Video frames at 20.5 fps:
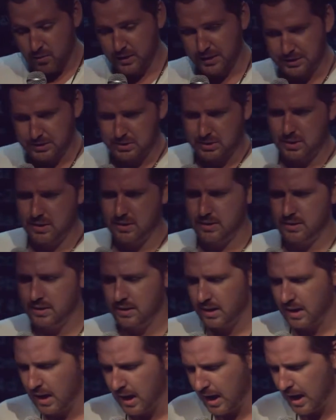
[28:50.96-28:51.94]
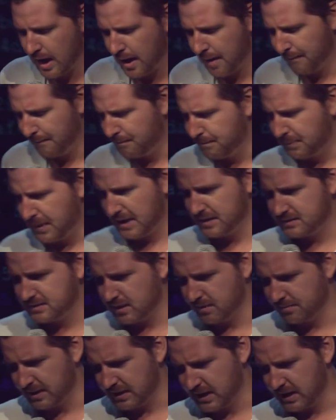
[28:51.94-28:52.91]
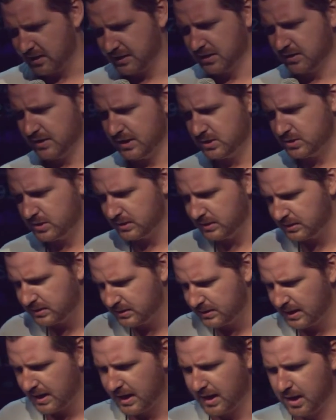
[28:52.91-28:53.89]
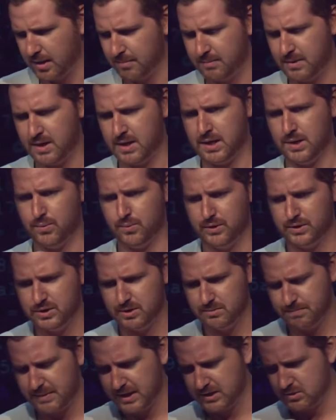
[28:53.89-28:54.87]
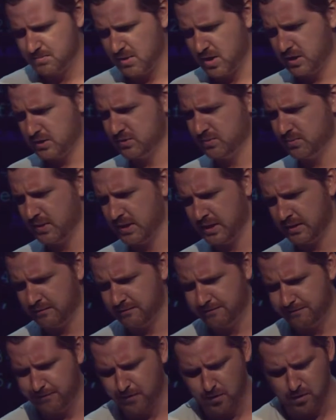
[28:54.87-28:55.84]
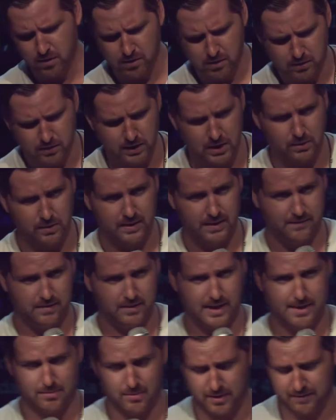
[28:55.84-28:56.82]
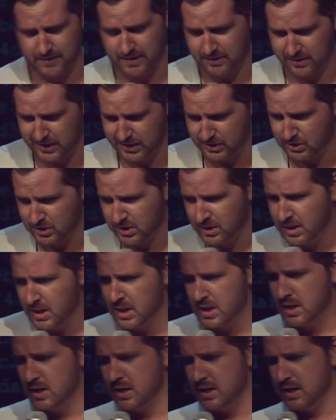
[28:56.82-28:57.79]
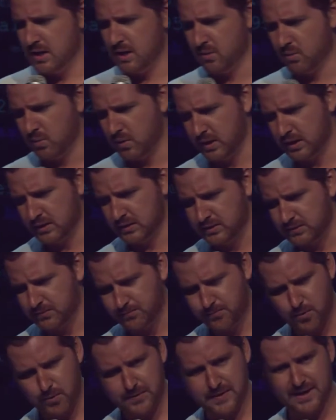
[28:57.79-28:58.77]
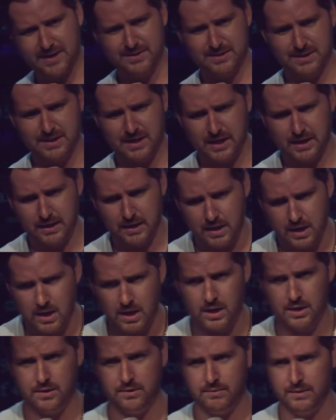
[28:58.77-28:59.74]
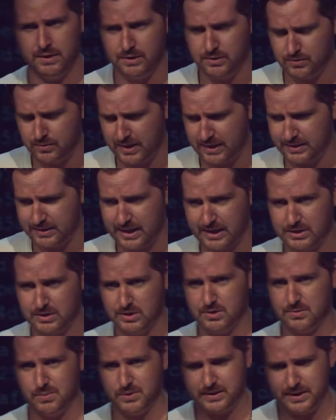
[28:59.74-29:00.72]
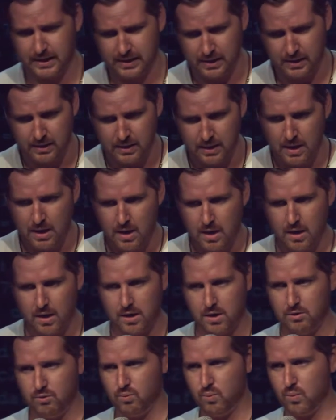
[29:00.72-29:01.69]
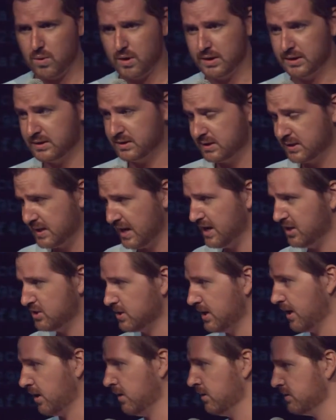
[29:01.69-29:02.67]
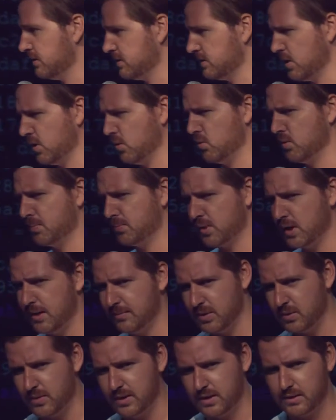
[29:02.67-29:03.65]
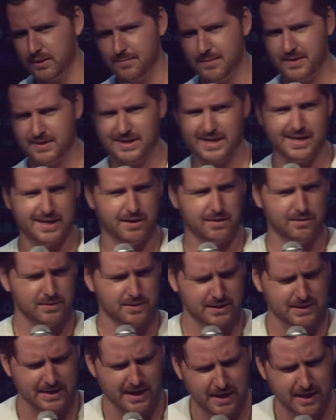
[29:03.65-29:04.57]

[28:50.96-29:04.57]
which based on my calculations and my recent benchmarks running full lower level library validation, it was 4,800 transactions per second on one state channel. So we'll probably want to limit the data. The